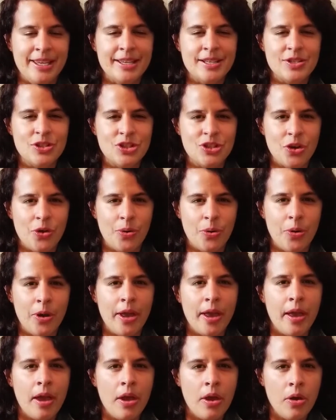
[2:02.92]
So
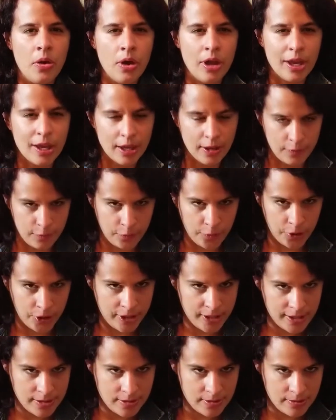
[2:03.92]
if we're
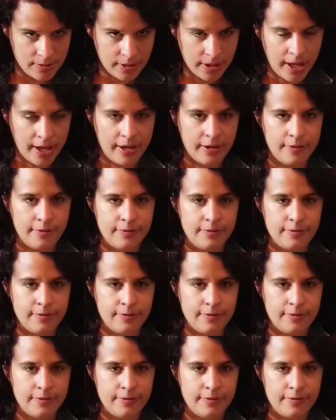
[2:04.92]
going to do a lot